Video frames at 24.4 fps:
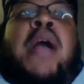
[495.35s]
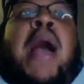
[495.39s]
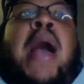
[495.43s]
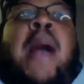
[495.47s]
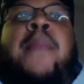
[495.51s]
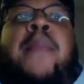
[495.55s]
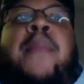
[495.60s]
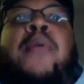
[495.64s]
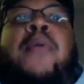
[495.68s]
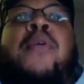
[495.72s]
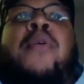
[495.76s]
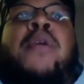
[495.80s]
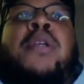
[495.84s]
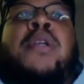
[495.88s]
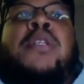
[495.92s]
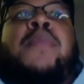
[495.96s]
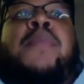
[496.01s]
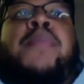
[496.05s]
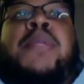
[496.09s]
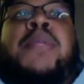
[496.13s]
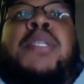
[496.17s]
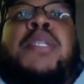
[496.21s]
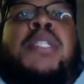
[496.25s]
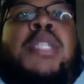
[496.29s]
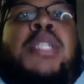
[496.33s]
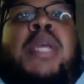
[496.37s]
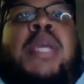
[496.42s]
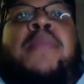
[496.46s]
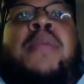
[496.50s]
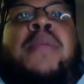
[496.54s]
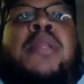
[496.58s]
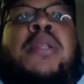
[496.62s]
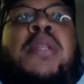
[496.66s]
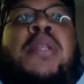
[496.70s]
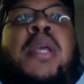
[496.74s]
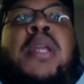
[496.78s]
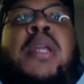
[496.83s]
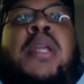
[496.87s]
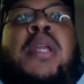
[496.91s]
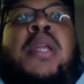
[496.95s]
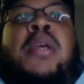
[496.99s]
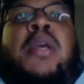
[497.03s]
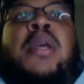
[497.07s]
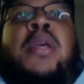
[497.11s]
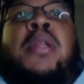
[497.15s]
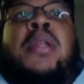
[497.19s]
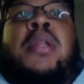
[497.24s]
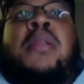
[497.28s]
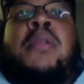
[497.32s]
I'm going to put this team
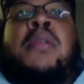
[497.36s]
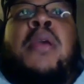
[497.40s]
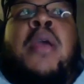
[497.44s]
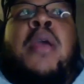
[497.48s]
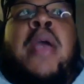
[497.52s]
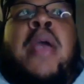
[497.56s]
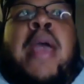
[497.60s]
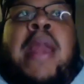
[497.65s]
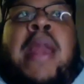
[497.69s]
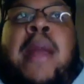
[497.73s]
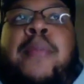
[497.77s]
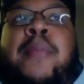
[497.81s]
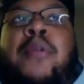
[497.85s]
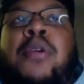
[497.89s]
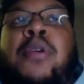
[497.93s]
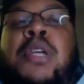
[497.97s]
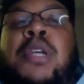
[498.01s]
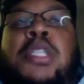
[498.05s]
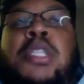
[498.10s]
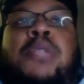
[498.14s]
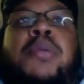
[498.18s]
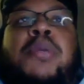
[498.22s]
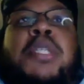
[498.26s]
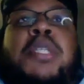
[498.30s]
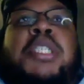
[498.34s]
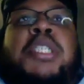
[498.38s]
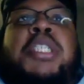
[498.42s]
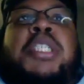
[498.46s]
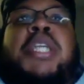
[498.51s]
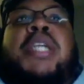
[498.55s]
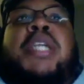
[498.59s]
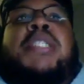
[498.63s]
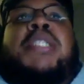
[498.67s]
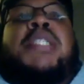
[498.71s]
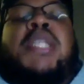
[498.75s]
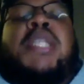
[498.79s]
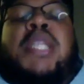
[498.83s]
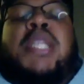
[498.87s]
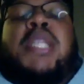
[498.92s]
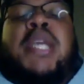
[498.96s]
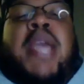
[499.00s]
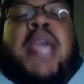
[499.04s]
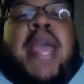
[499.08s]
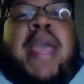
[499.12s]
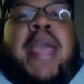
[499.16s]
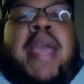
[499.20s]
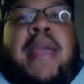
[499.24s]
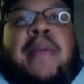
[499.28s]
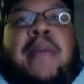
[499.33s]
in, and I'm going to adjust to the
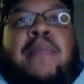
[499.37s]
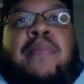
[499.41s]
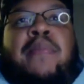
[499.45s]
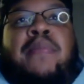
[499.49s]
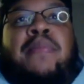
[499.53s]
game.